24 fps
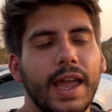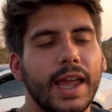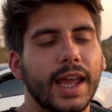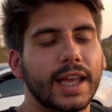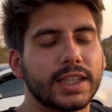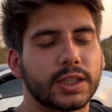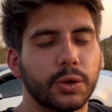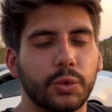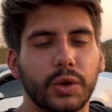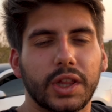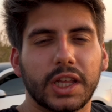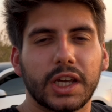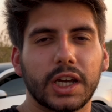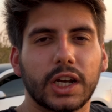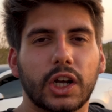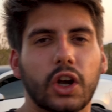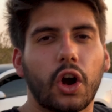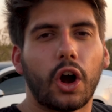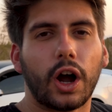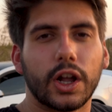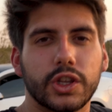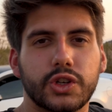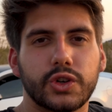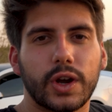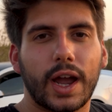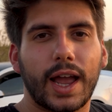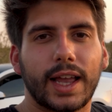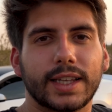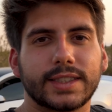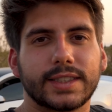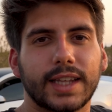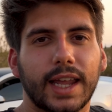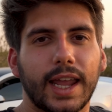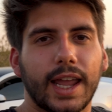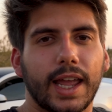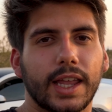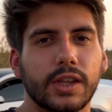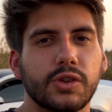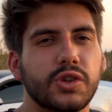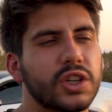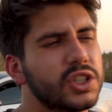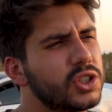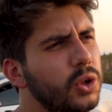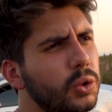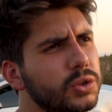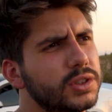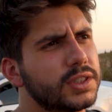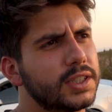It's a really good contrast, and you
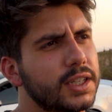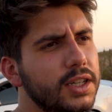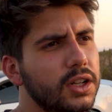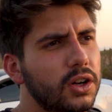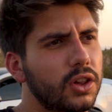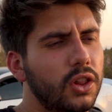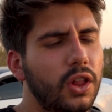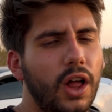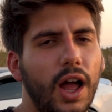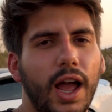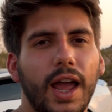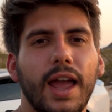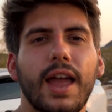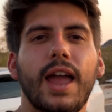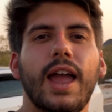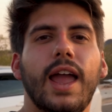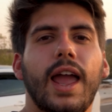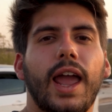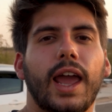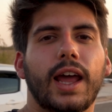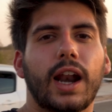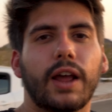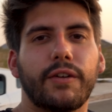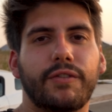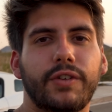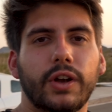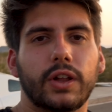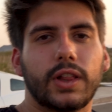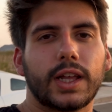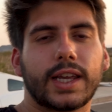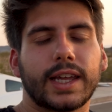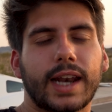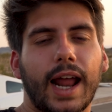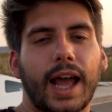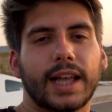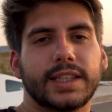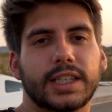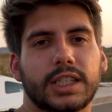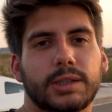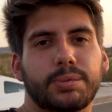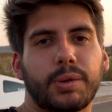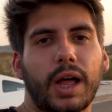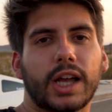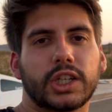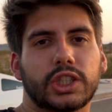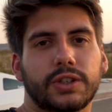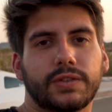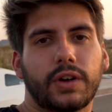just don't see it a lot, and I feel like it adds a
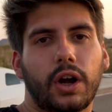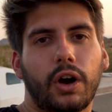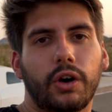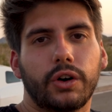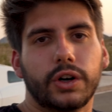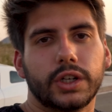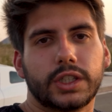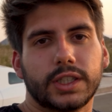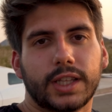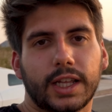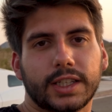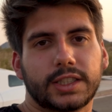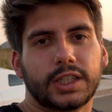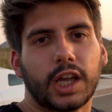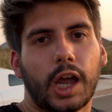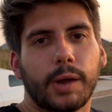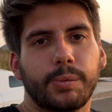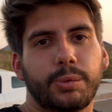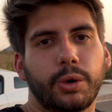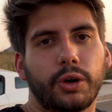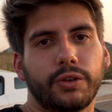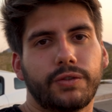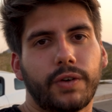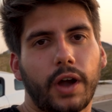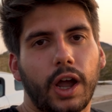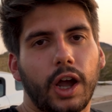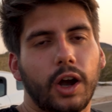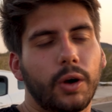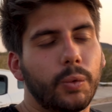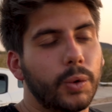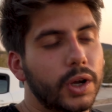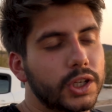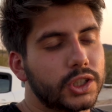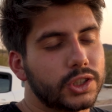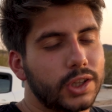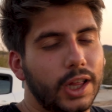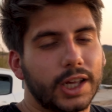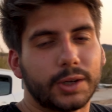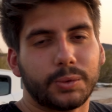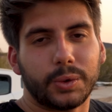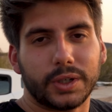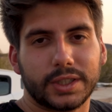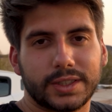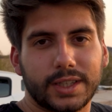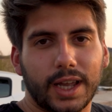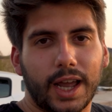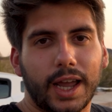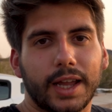splash of color to that side profile, which, like we
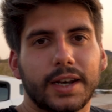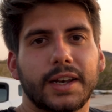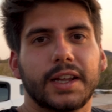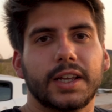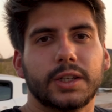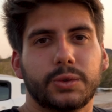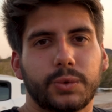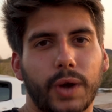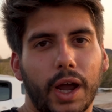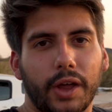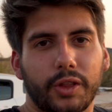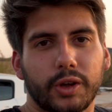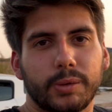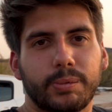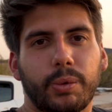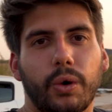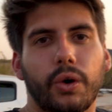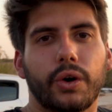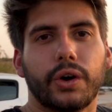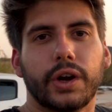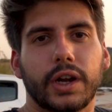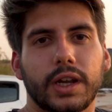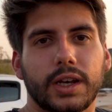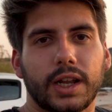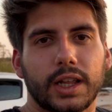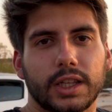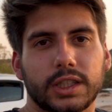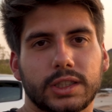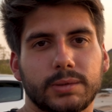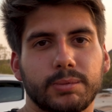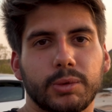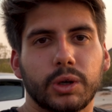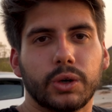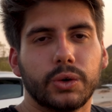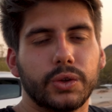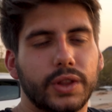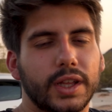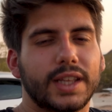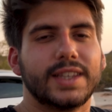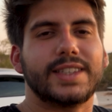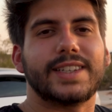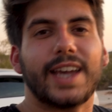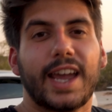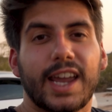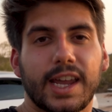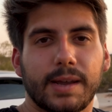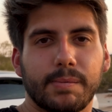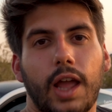said, is rather boring and smooth and
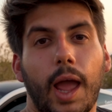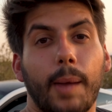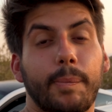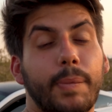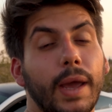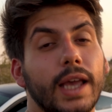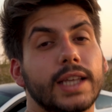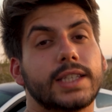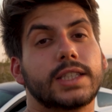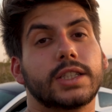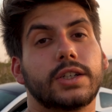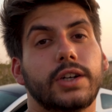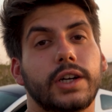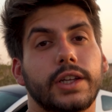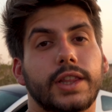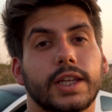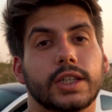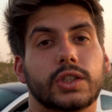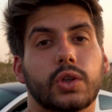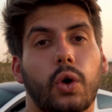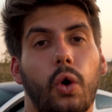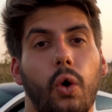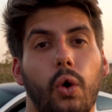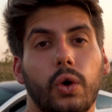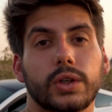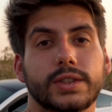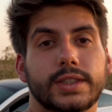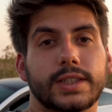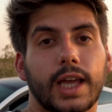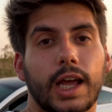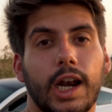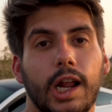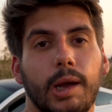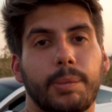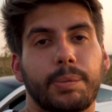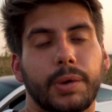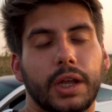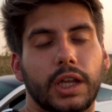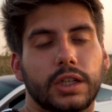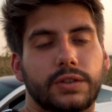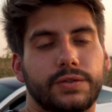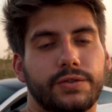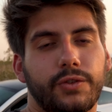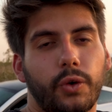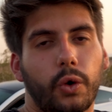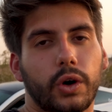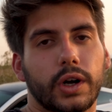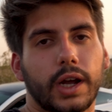tame. And basically, this whole setup is
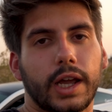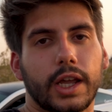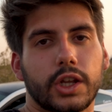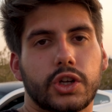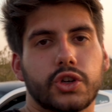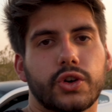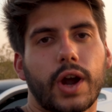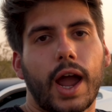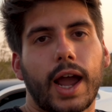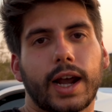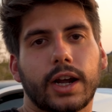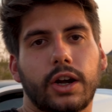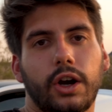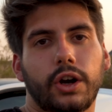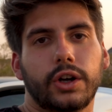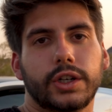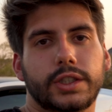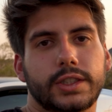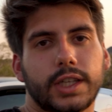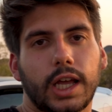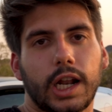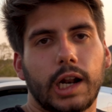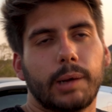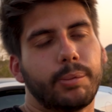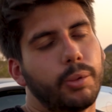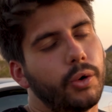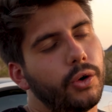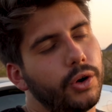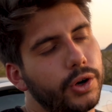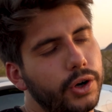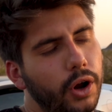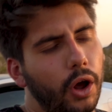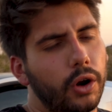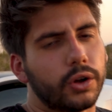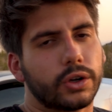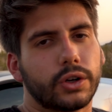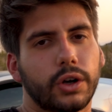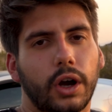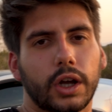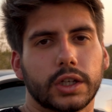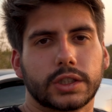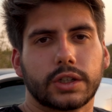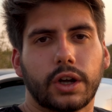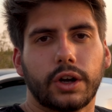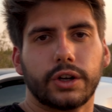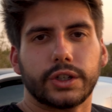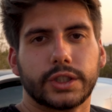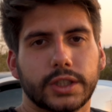for a track car setup or an
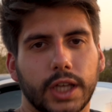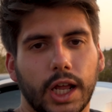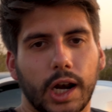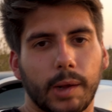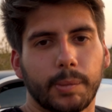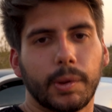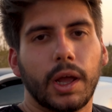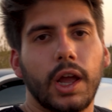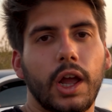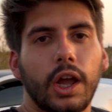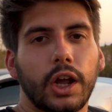autocross car setup.